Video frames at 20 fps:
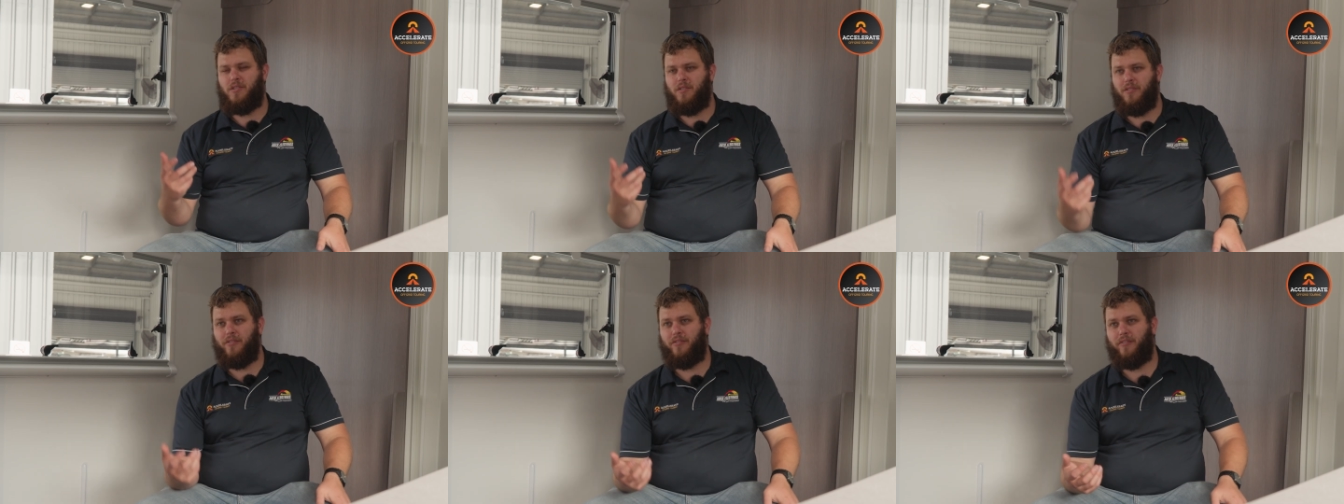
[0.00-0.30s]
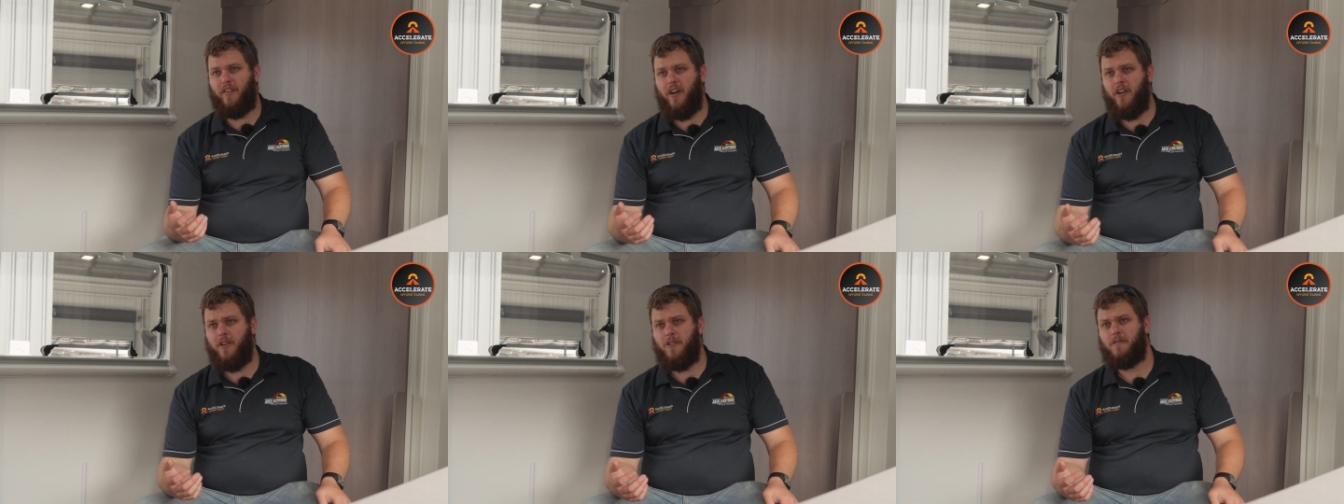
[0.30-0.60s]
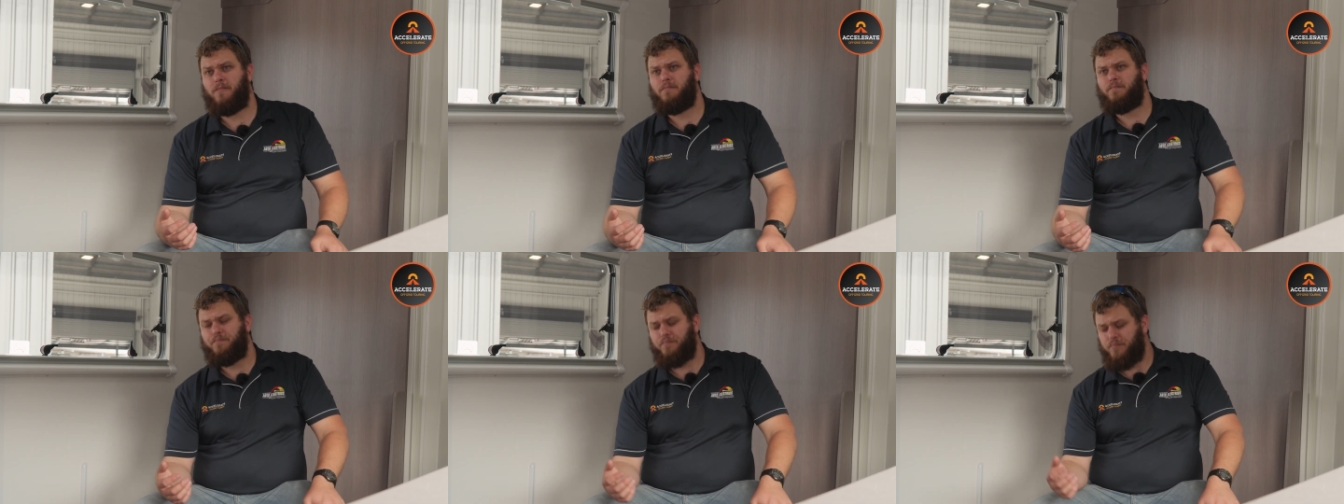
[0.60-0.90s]
your
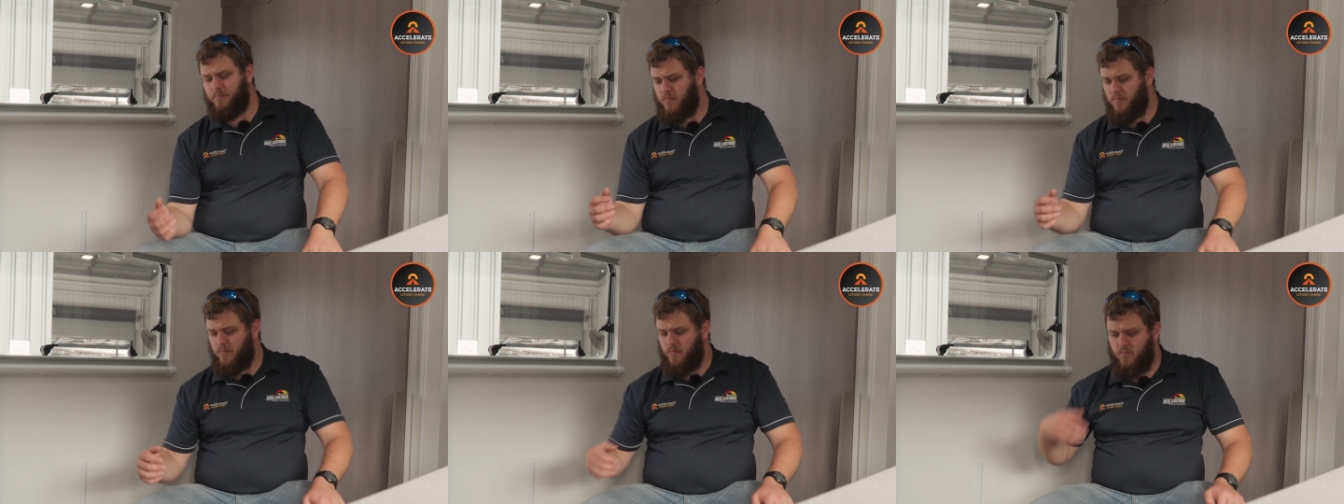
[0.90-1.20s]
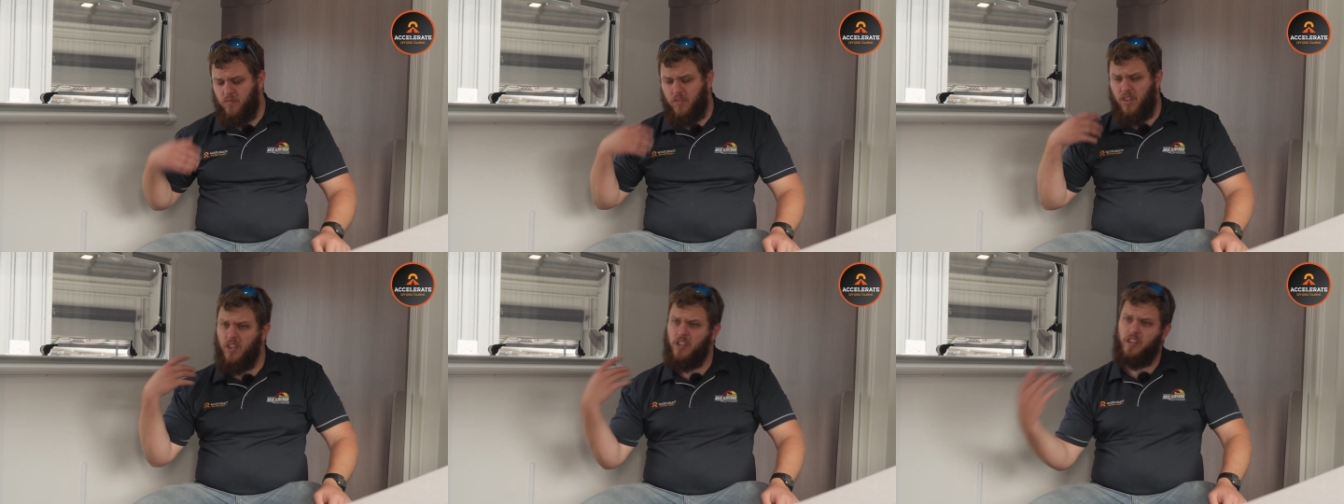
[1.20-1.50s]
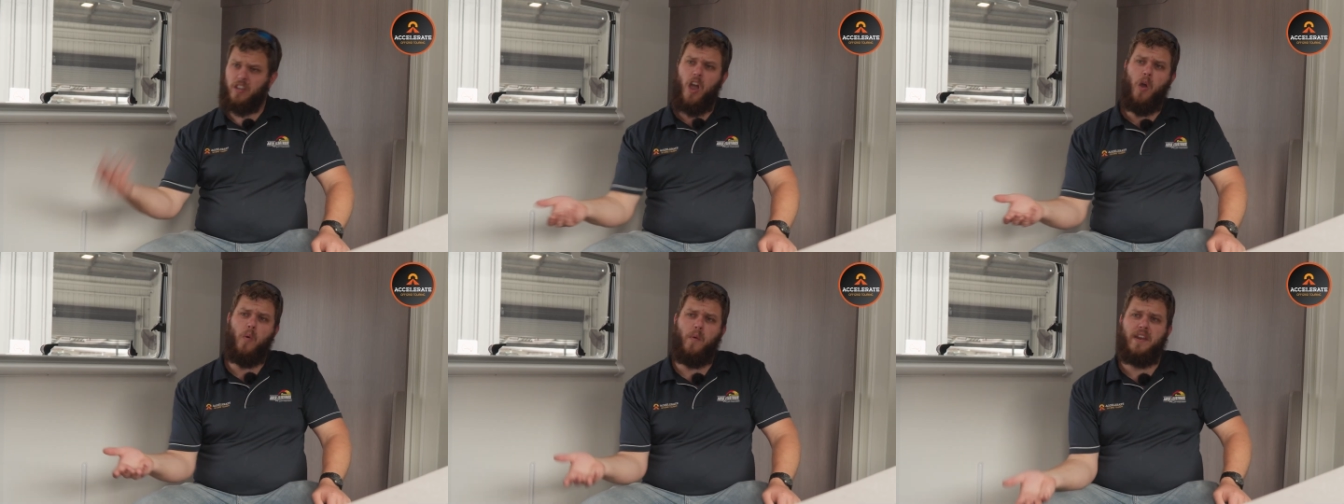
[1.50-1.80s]
phone,
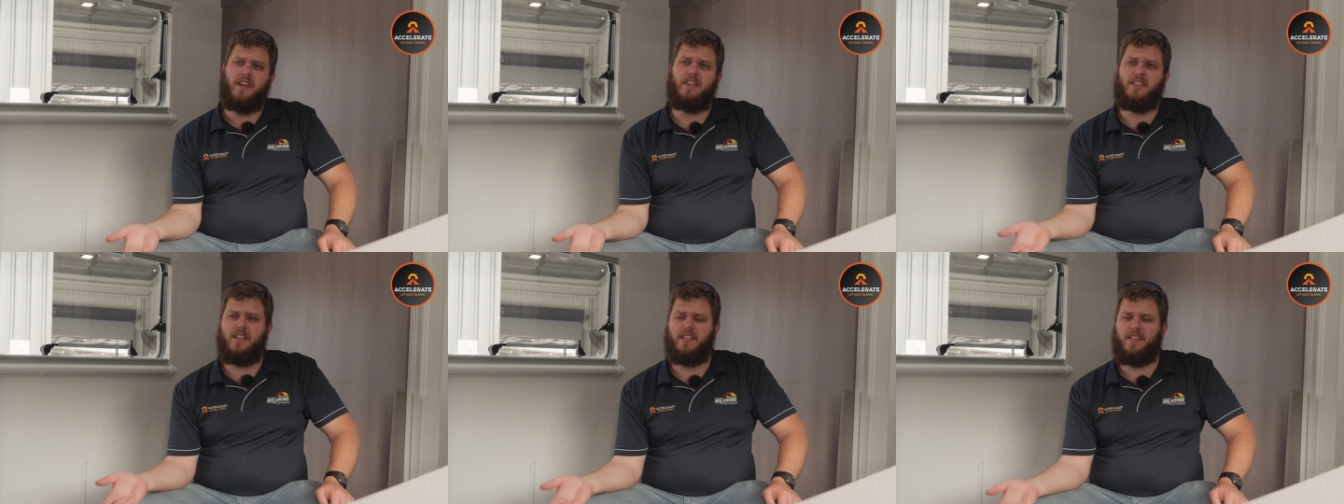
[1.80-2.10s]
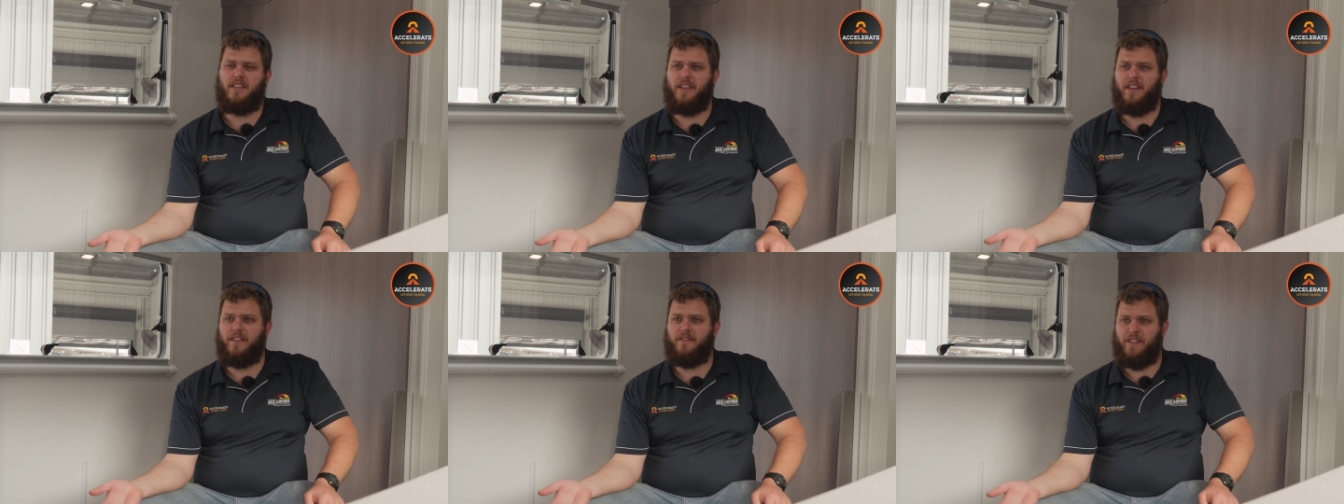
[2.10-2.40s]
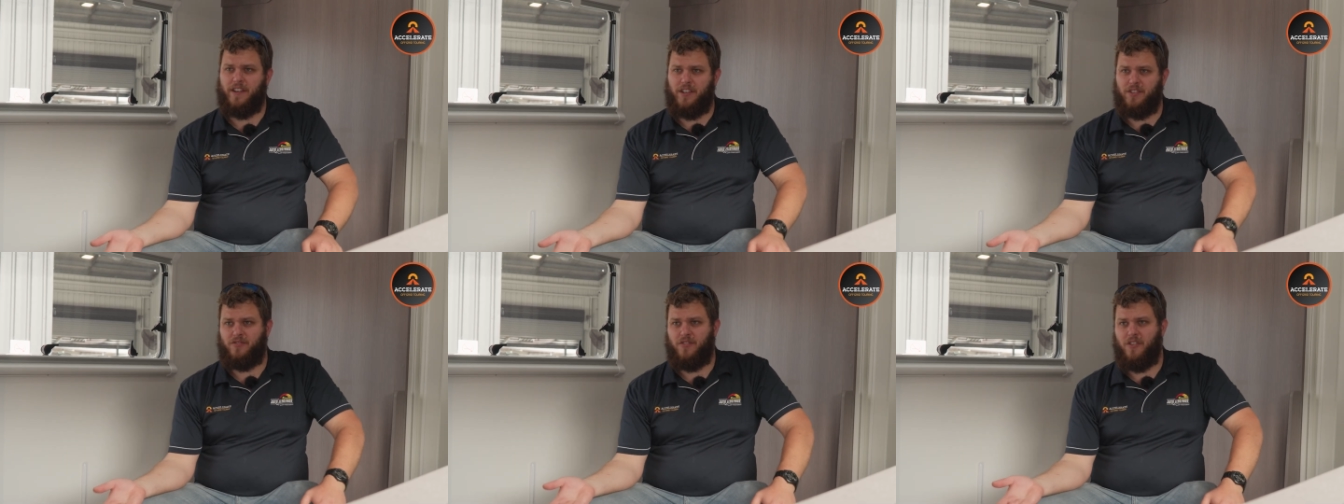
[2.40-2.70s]
go into the
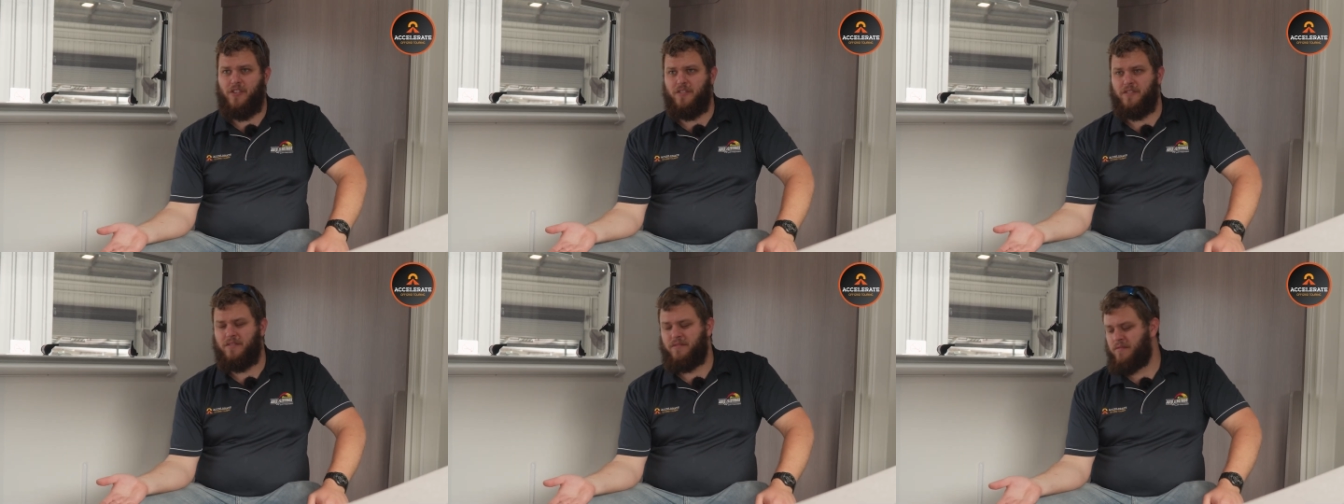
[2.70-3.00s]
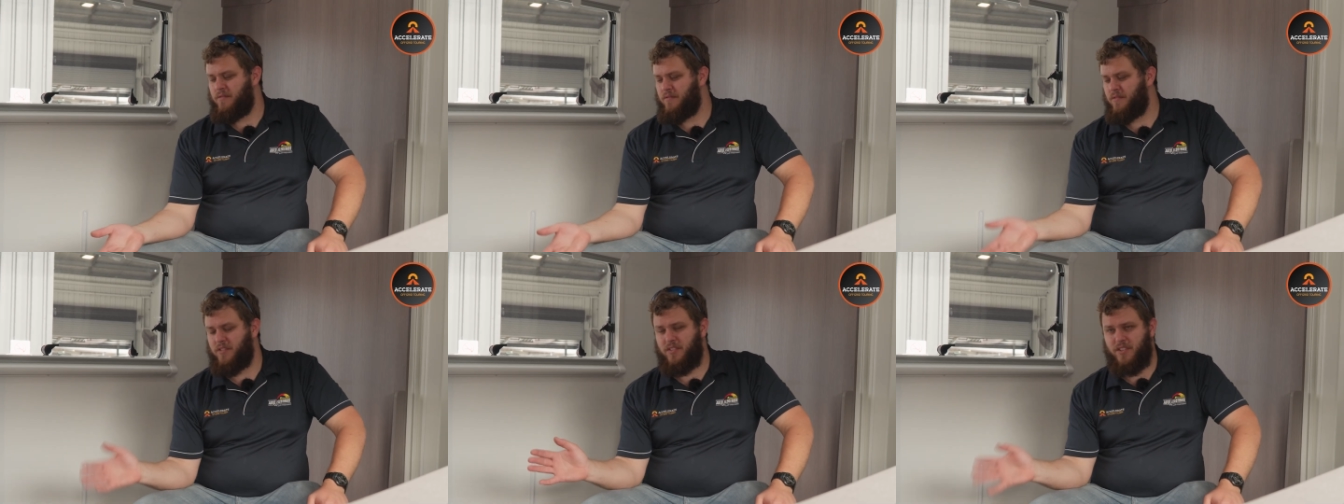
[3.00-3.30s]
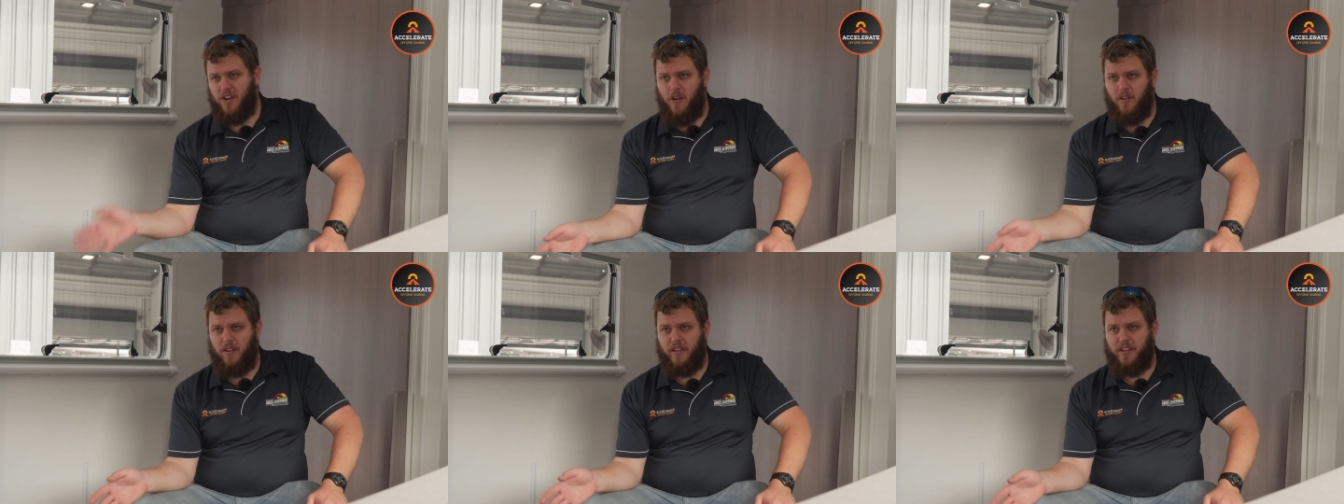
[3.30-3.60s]
Victron solar